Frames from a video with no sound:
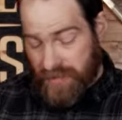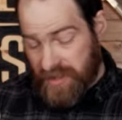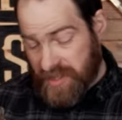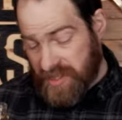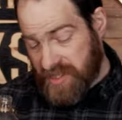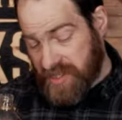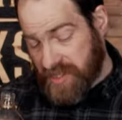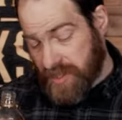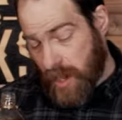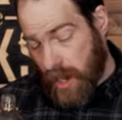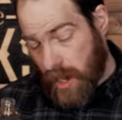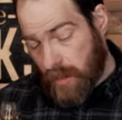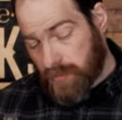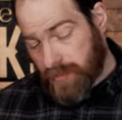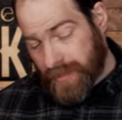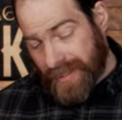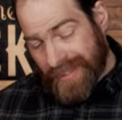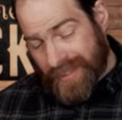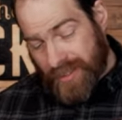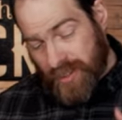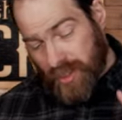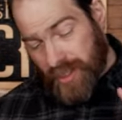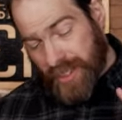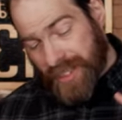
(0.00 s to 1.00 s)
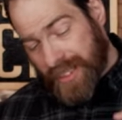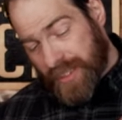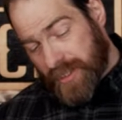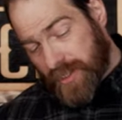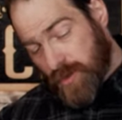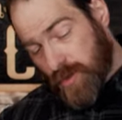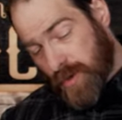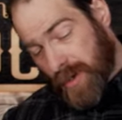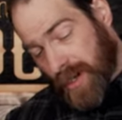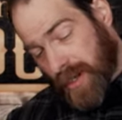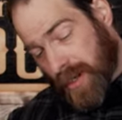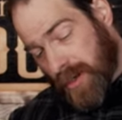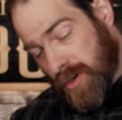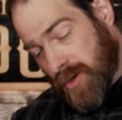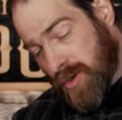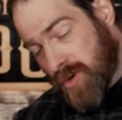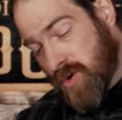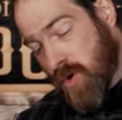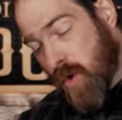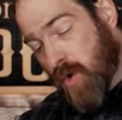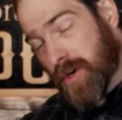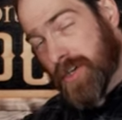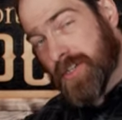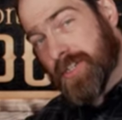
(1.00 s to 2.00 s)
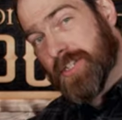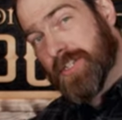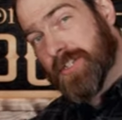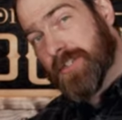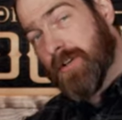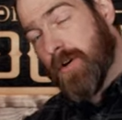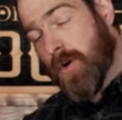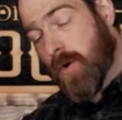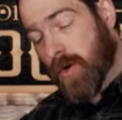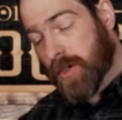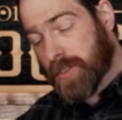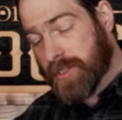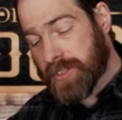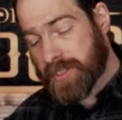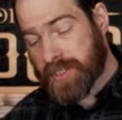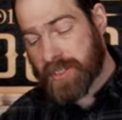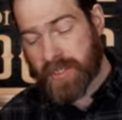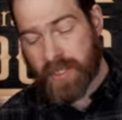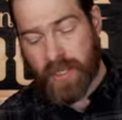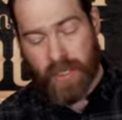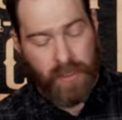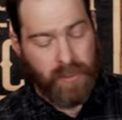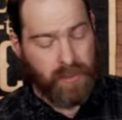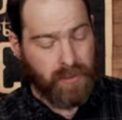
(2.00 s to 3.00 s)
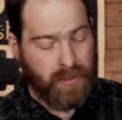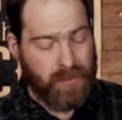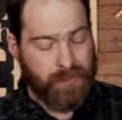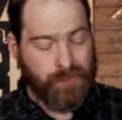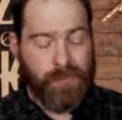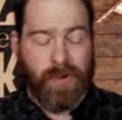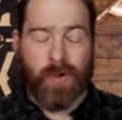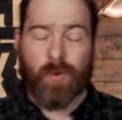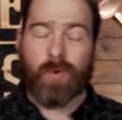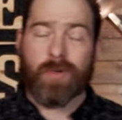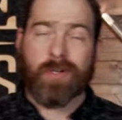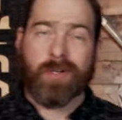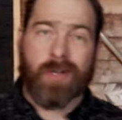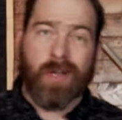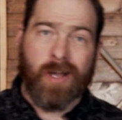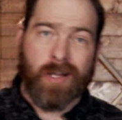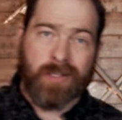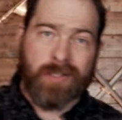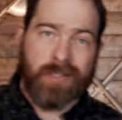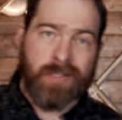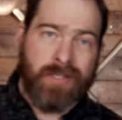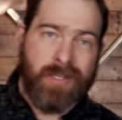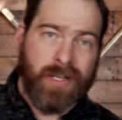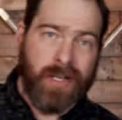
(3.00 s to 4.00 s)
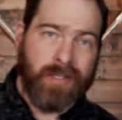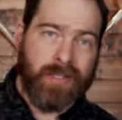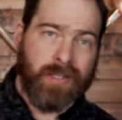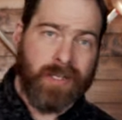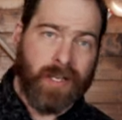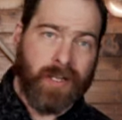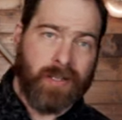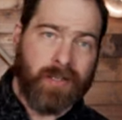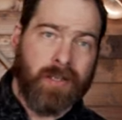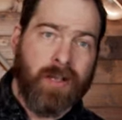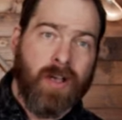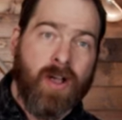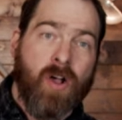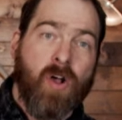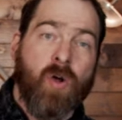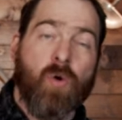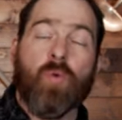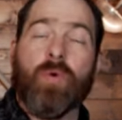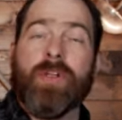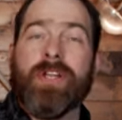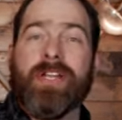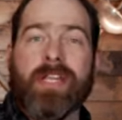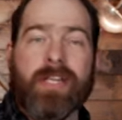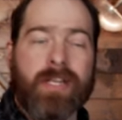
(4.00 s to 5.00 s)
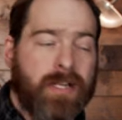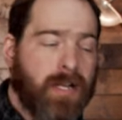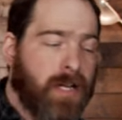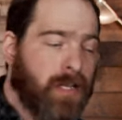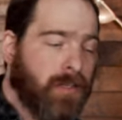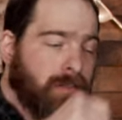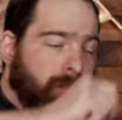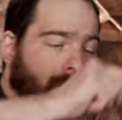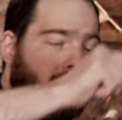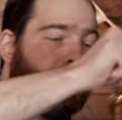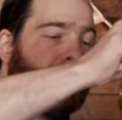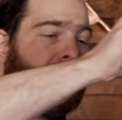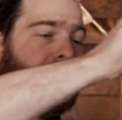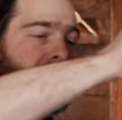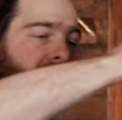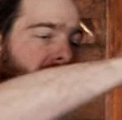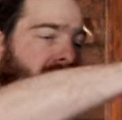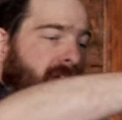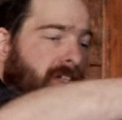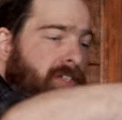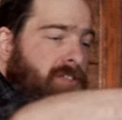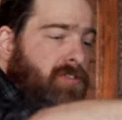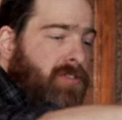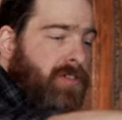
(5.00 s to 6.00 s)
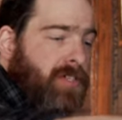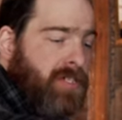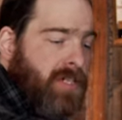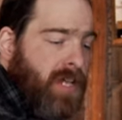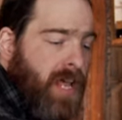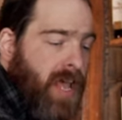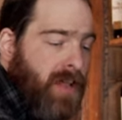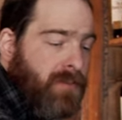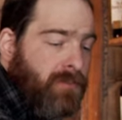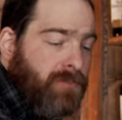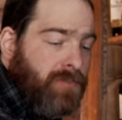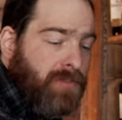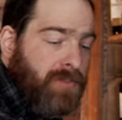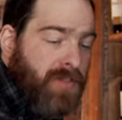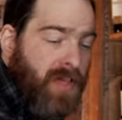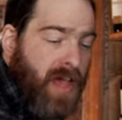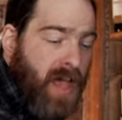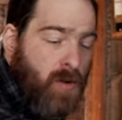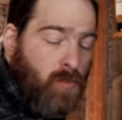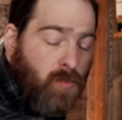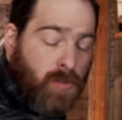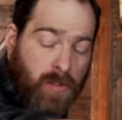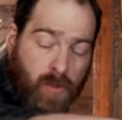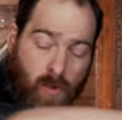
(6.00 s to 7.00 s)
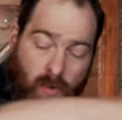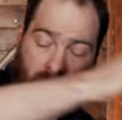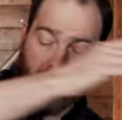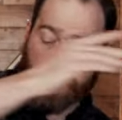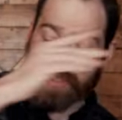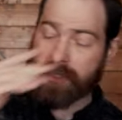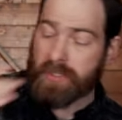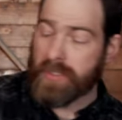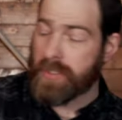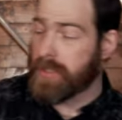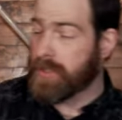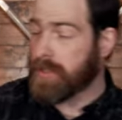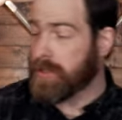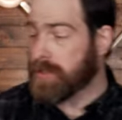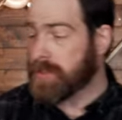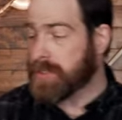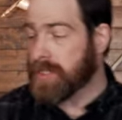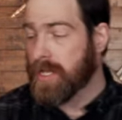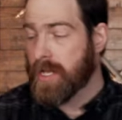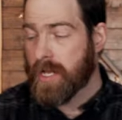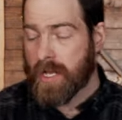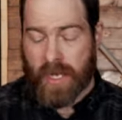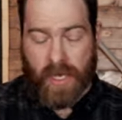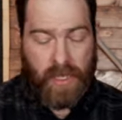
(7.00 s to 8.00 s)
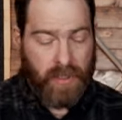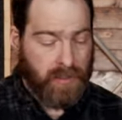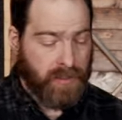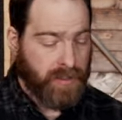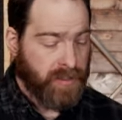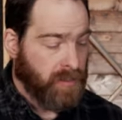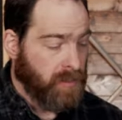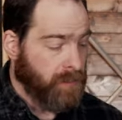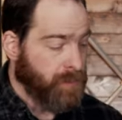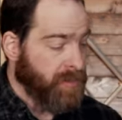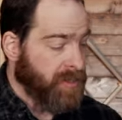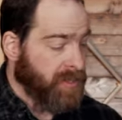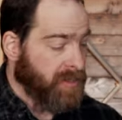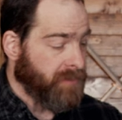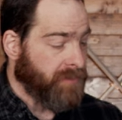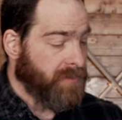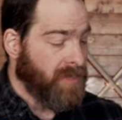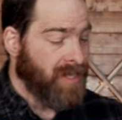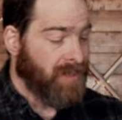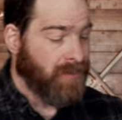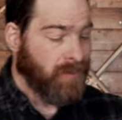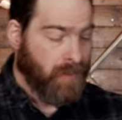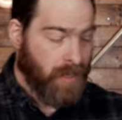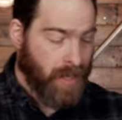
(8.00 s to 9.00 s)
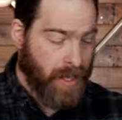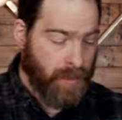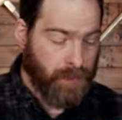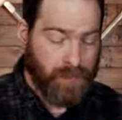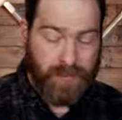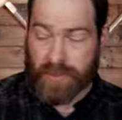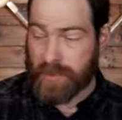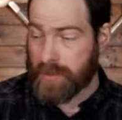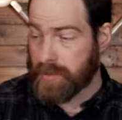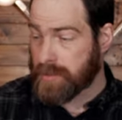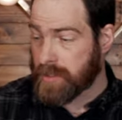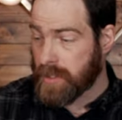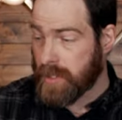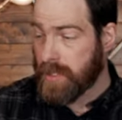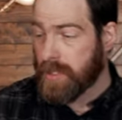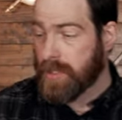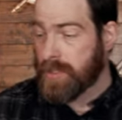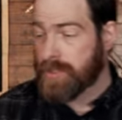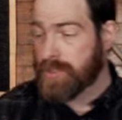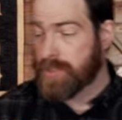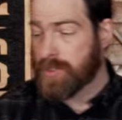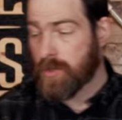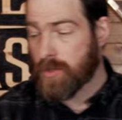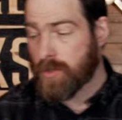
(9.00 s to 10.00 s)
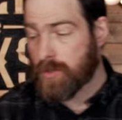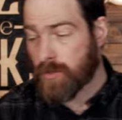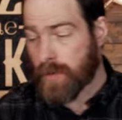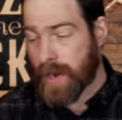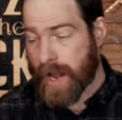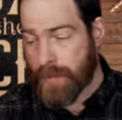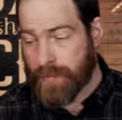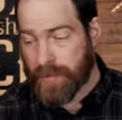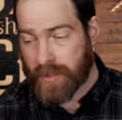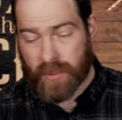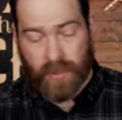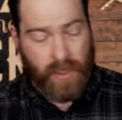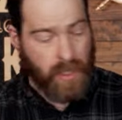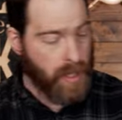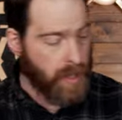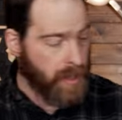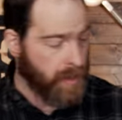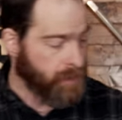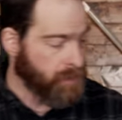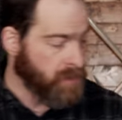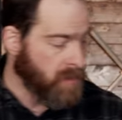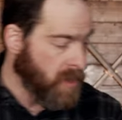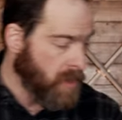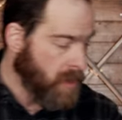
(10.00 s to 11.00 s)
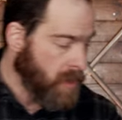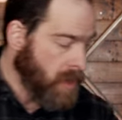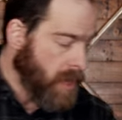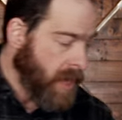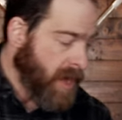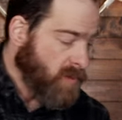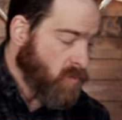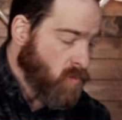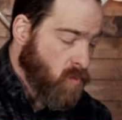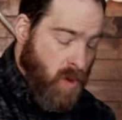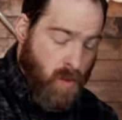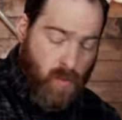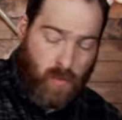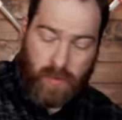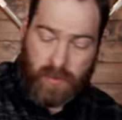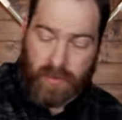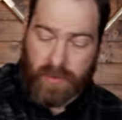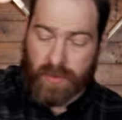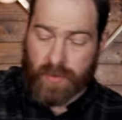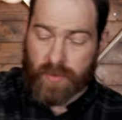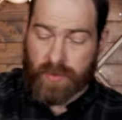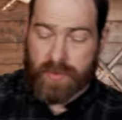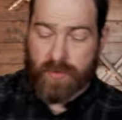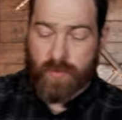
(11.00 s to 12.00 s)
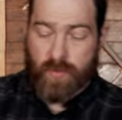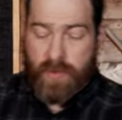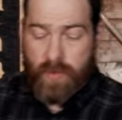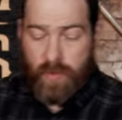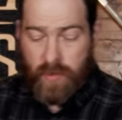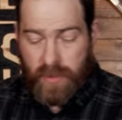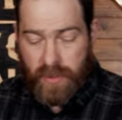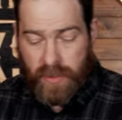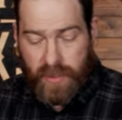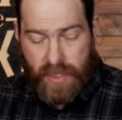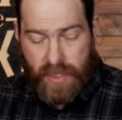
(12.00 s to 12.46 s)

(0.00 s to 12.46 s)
this is already turning into a gorgeous, gorgeous color, but we're not done yet. We need a little bit of citrus, and for that we're going to use a little bit of lime juice. So grab your lime, and what we'll do is we will